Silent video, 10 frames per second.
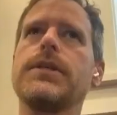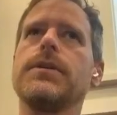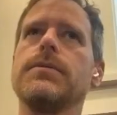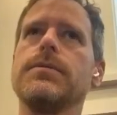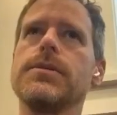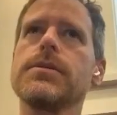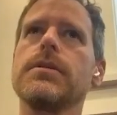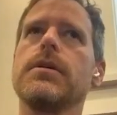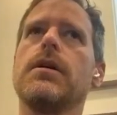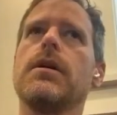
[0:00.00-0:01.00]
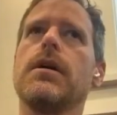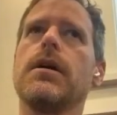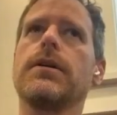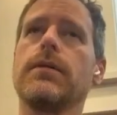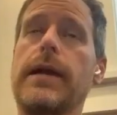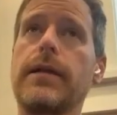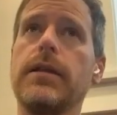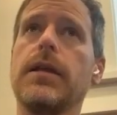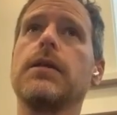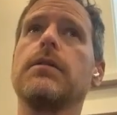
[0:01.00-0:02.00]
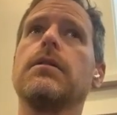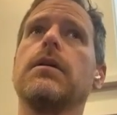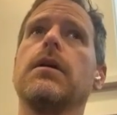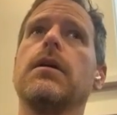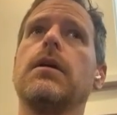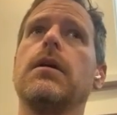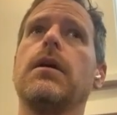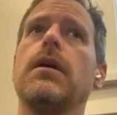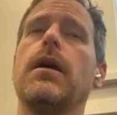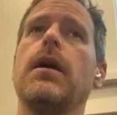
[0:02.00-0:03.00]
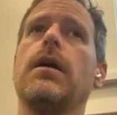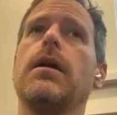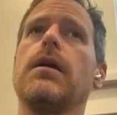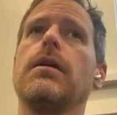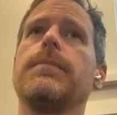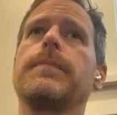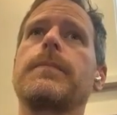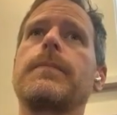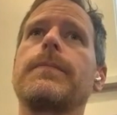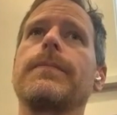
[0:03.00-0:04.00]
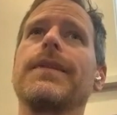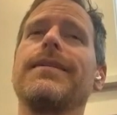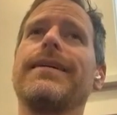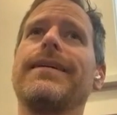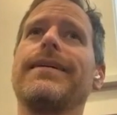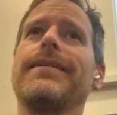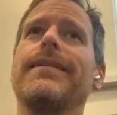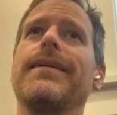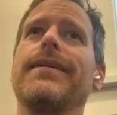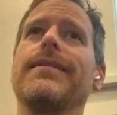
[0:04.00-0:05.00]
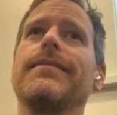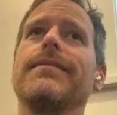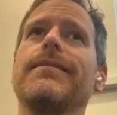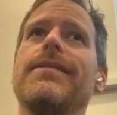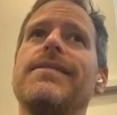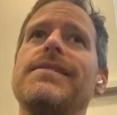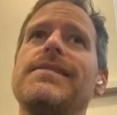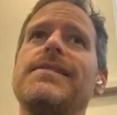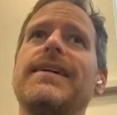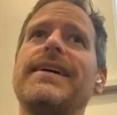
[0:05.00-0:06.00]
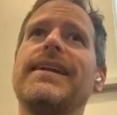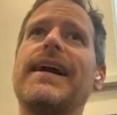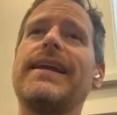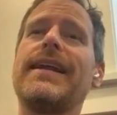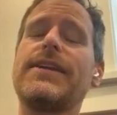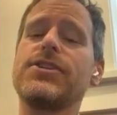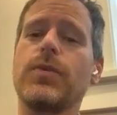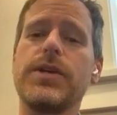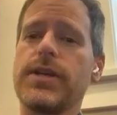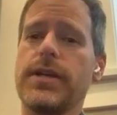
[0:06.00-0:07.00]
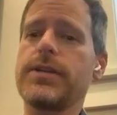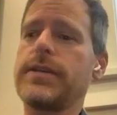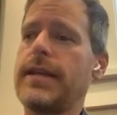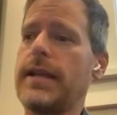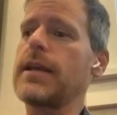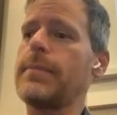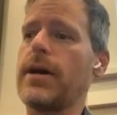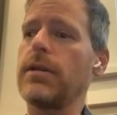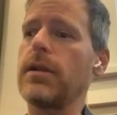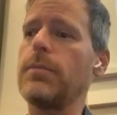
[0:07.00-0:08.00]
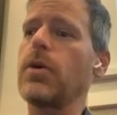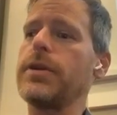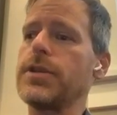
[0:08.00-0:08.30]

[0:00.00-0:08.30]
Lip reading: to use correctly, uh, and I just wish it had come out a little more